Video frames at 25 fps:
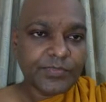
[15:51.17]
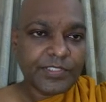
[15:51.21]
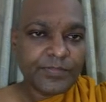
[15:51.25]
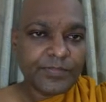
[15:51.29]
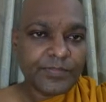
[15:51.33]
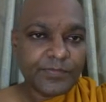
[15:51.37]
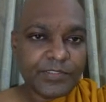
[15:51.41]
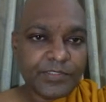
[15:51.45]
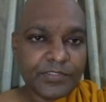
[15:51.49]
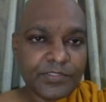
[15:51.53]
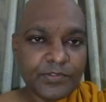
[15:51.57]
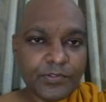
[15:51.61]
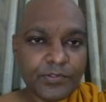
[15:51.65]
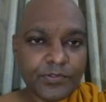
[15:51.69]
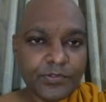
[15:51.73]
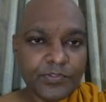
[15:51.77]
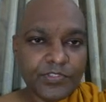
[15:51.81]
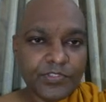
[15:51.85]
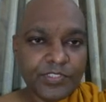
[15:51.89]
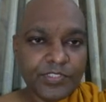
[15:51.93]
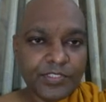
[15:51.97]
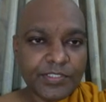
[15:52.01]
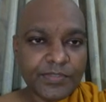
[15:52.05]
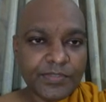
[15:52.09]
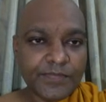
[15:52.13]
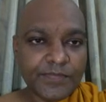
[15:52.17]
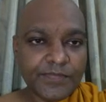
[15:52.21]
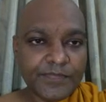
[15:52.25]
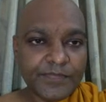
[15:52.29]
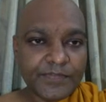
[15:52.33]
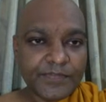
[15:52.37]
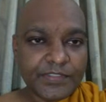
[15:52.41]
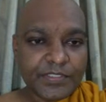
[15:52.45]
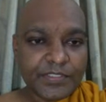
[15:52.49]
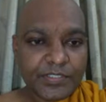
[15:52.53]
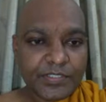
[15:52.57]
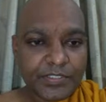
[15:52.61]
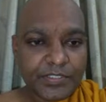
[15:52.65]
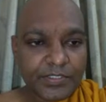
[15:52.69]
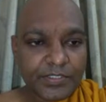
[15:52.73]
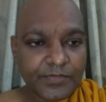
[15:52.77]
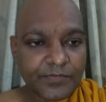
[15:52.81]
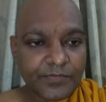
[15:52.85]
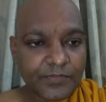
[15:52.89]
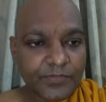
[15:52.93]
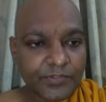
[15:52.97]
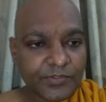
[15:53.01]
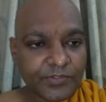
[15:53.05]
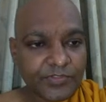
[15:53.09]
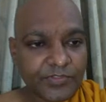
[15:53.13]
we go here,
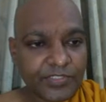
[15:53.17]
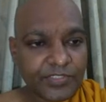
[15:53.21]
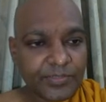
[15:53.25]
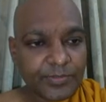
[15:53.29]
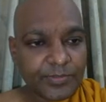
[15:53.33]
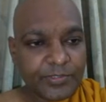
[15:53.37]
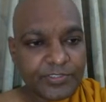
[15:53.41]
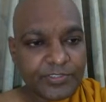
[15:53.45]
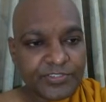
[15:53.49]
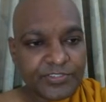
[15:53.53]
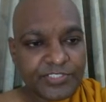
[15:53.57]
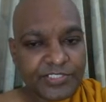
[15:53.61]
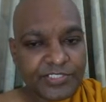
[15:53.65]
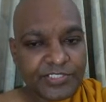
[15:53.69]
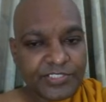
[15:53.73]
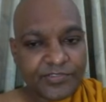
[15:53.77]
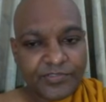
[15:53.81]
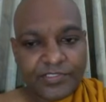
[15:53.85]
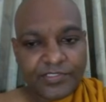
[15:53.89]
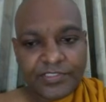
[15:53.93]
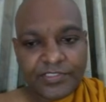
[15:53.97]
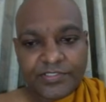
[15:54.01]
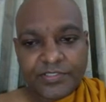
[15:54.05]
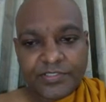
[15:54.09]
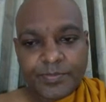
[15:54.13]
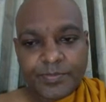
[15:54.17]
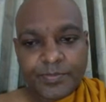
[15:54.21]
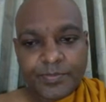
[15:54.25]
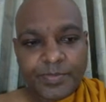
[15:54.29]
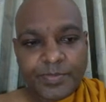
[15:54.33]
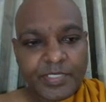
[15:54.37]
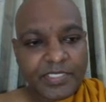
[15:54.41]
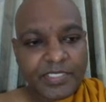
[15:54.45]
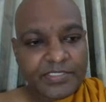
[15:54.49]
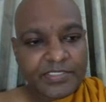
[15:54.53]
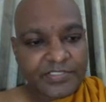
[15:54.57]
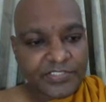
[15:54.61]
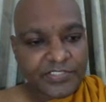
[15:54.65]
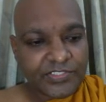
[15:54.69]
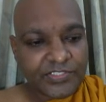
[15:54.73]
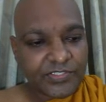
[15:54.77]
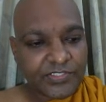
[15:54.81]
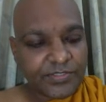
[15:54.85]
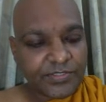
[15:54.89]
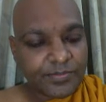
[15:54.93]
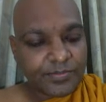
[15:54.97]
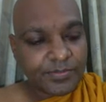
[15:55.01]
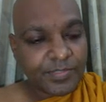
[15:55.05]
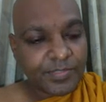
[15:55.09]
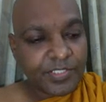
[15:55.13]
for example, generally the births
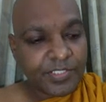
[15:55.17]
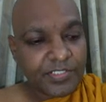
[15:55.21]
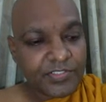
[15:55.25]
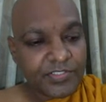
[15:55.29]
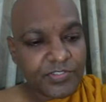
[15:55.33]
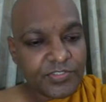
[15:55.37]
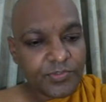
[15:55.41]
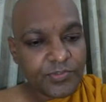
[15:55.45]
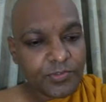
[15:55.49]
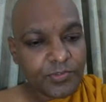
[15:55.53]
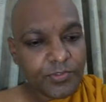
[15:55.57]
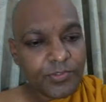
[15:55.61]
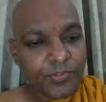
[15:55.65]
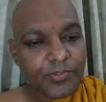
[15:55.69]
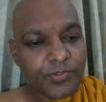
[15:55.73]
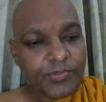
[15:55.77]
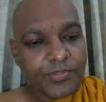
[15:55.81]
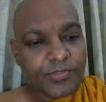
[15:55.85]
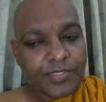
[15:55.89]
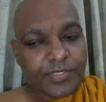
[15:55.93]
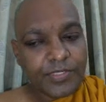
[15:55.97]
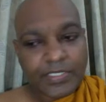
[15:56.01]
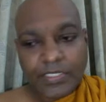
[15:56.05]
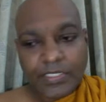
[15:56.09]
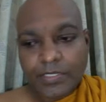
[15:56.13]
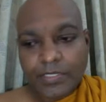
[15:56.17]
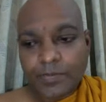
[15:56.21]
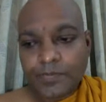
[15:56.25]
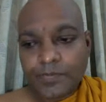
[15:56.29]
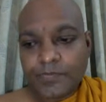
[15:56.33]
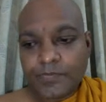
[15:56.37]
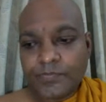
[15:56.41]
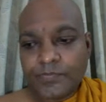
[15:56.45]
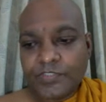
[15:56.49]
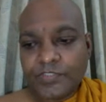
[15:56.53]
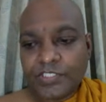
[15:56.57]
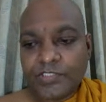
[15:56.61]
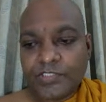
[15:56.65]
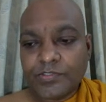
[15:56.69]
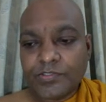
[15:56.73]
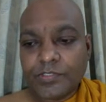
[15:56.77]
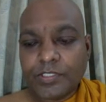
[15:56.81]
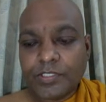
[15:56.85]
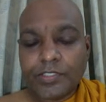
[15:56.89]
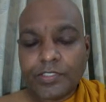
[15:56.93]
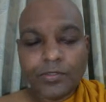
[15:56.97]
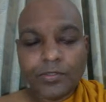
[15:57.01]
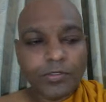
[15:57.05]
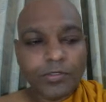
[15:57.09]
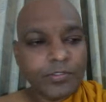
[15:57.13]
are
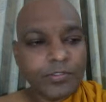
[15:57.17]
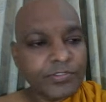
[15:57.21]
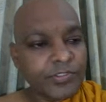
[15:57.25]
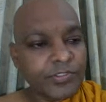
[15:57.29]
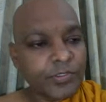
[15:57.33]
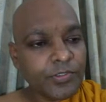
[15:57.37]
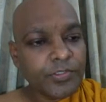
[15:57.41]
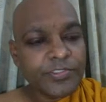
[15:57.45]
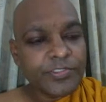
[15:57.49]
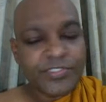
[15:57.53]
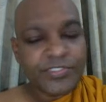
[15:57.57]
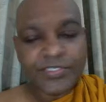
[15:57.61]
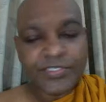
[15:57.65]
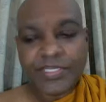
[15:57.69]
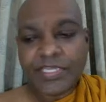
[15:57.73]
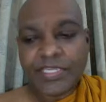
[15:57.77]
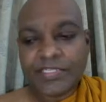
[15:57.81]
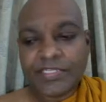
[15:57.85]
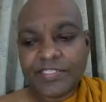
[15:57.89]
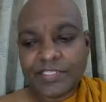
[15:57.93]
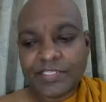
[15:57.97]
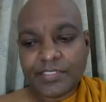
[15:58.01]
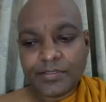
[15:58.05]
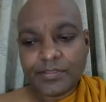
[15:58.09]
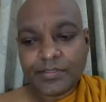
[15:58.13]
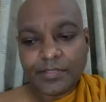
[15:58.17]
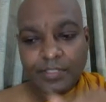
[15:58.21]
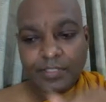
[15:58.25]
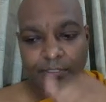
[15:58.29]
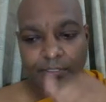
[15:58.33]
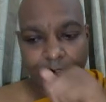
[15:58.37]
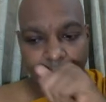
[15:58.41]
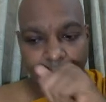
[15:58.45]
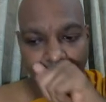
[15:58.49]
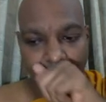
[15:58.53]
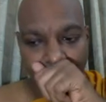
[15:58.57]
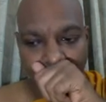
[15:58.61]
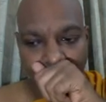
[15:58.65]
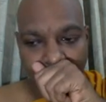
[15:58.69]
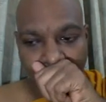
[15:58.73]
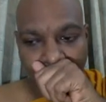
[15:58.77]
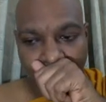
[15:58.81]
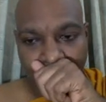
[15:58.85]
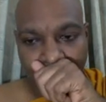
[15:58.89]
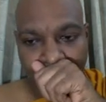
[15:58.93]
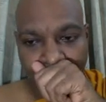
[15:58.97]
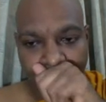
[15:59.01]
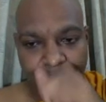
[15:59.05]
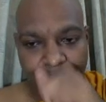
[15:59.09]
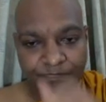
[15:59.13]
generally alternating.
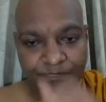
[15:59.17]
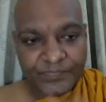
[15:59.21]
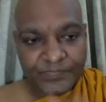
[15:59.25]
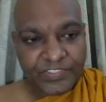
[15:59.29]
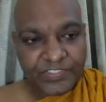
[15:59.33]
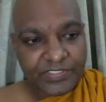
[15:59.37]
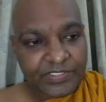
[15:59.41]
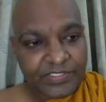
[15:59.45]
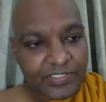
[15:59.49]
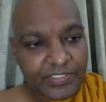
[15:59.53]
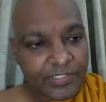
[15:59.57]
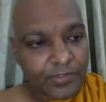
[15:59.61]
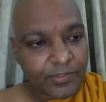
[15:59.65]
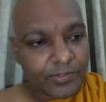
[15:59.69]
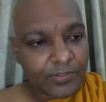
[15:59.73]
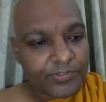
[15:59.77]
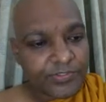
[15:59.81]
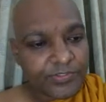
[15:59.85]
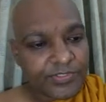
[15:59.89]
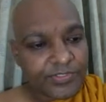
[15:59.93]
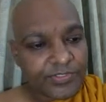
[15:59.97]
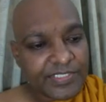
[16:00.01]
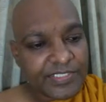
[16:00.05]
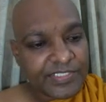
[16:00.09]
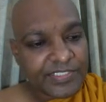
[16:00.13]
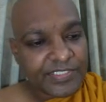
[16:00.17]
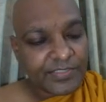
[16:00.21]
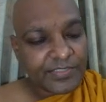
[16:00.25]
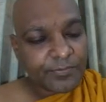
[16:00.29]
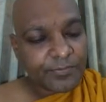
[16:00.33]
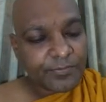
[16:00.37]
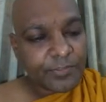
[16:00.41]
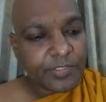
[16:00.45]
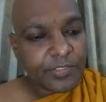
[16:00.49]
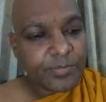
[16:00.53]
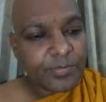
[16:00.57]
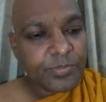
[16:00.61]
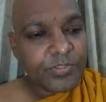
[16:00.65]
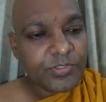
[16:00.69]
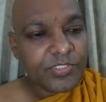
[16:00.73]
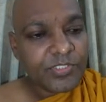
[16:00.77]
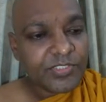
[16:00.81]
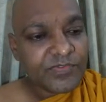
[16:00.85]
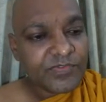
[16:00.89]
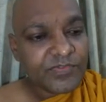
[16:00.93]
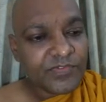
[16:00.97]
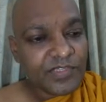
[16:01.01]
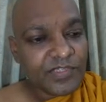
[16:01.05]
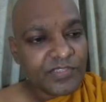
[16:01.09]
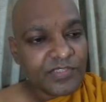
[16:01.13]
Generally alternating. What Buddha
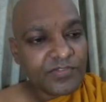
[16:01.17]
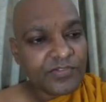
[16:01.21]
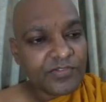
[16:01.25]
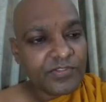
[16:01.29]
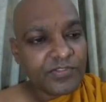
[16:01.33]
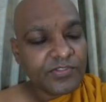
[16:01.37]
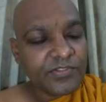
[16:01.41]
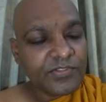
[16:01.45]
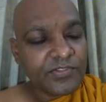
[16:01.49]
says is,